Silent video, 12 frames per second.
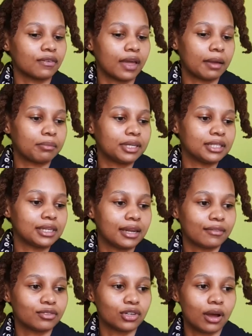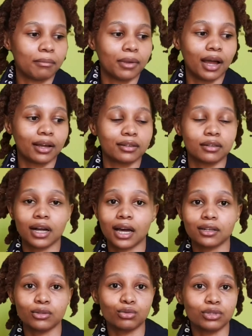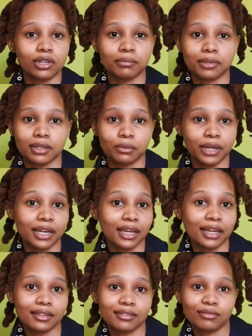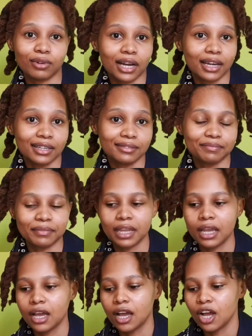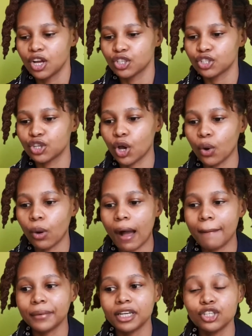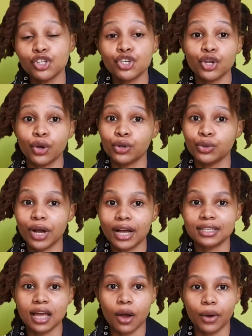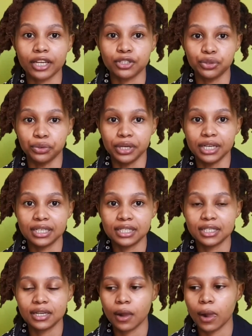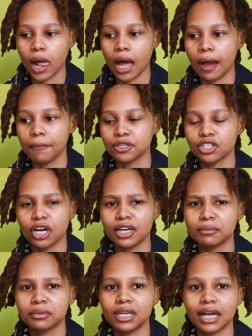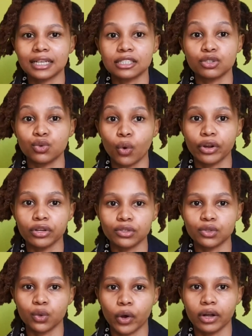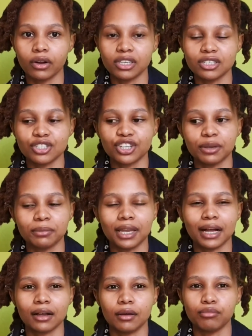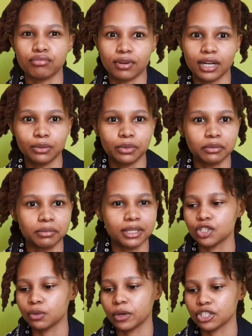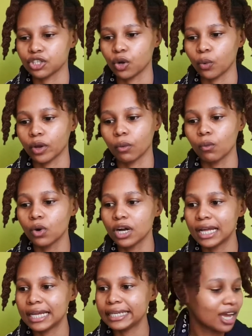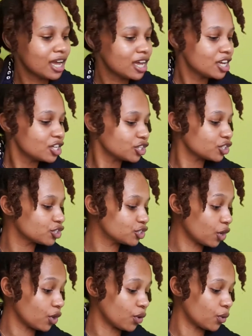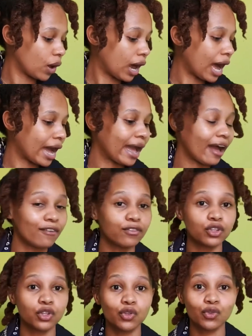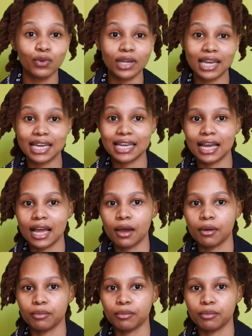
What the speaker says: of hairpiece left. So I'm like, gotta do something with it, right? So I'm gonna show you guys how I do it. It's not gonna be like a tutorial. It's just gonna be like a braid with me situation going on. So I have 3